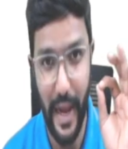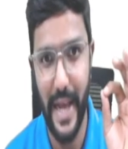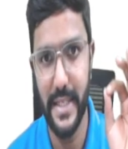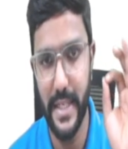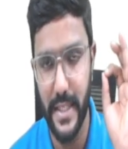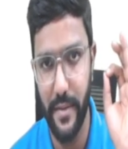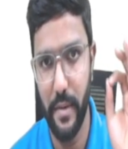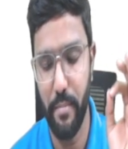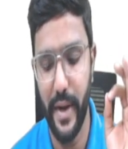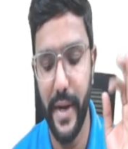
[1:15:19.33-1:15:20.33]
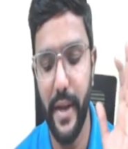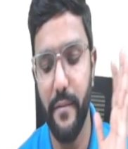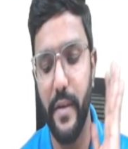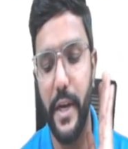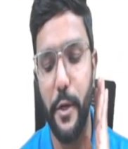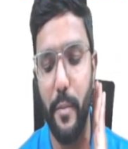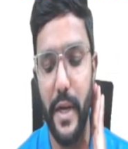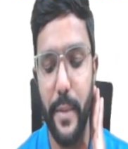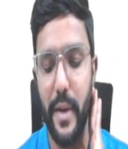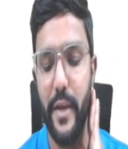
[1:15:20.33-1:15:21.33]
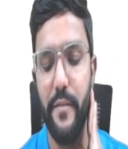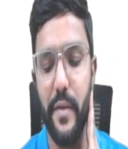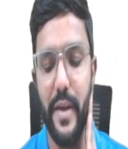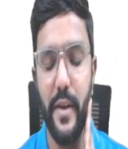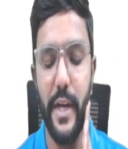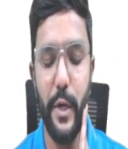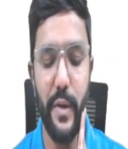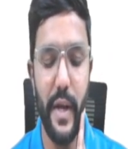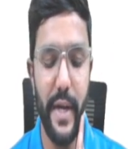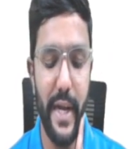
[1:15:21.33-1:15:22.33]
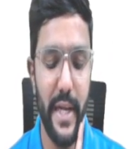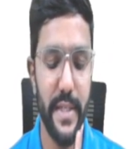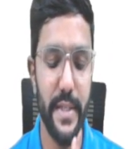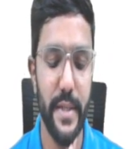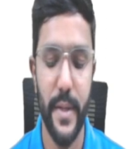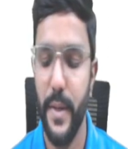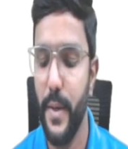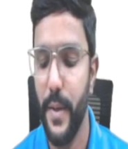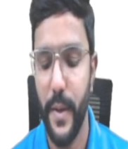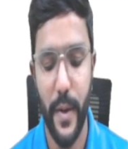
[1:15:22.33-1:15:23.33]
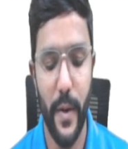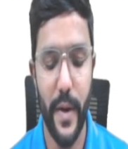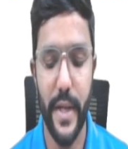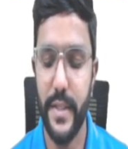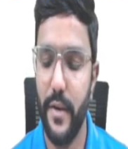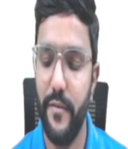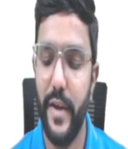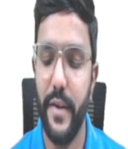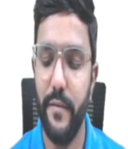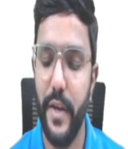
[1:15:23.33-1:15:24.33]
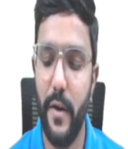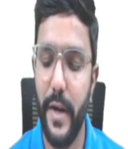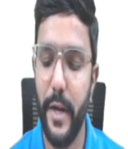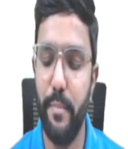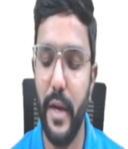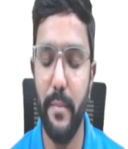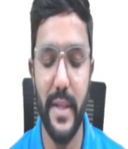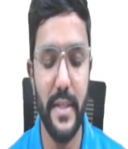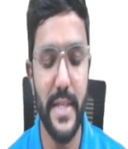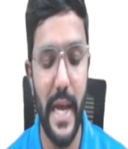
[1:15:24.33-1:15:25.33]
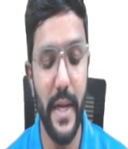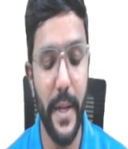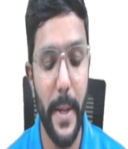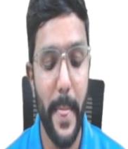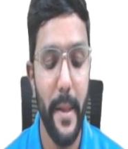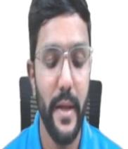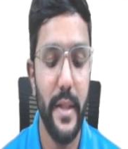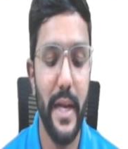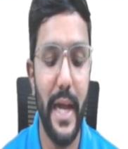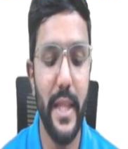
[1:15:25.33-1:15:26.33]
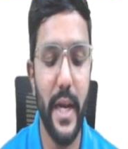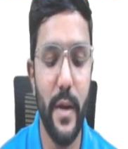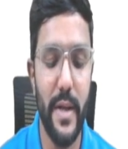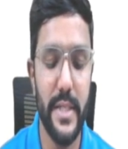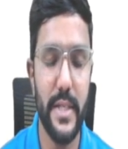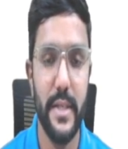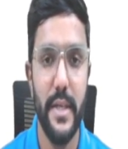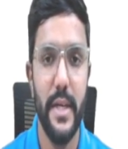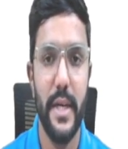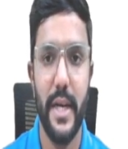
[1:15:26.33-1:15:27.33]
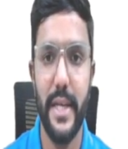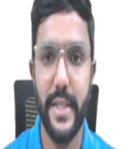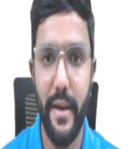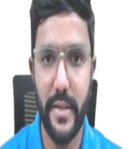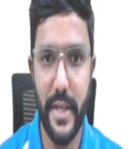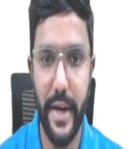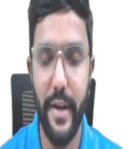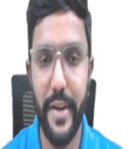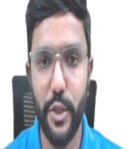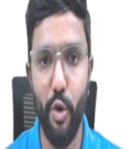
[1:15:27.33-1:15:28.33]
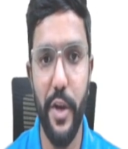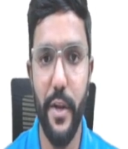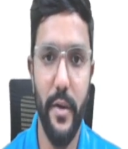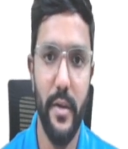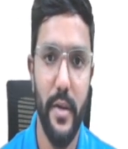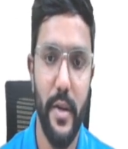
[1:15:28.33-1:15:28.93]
As it is given per day, we need to multiply everywhere into 30, guys. Okay, sir. Fine. We got it per month salary. Then other cost. Guys, they have straight away shown here.